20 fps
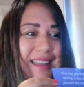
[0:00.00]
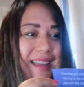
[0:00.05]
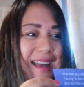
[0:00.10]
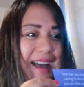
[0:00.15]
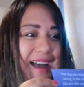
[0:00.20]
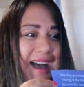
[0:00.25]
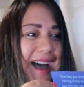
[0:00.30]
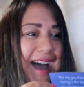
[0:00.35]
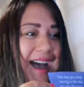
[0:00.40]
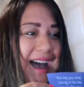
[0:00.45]

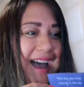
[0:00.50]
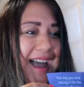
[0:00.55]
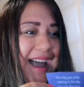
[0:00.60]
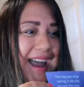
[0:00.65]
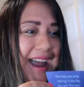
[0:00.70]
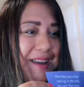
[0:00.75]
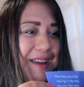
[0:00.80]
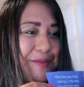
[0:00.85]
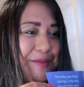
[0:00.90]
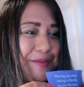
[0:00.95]

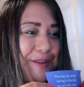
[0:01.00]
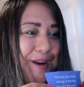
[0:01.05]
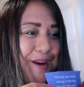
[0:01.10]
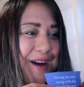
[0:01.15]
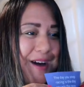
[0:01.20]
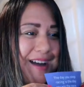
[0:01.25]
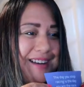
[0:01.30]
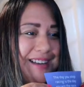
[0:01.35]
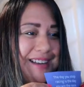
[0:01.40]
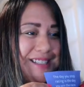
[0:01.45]
Hi, people
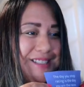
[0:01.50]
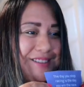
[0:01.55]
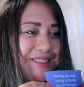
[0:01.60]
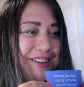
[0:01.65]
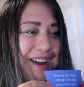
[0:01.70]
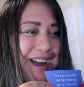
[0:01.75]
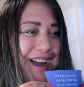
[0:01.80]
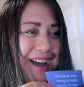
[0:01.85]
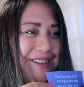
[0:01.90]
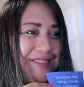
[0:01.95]
on
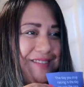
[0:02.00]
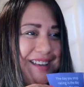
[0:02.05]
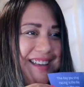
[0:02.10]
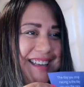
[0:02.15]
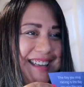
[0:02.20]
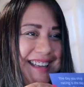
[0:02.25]
Instagram.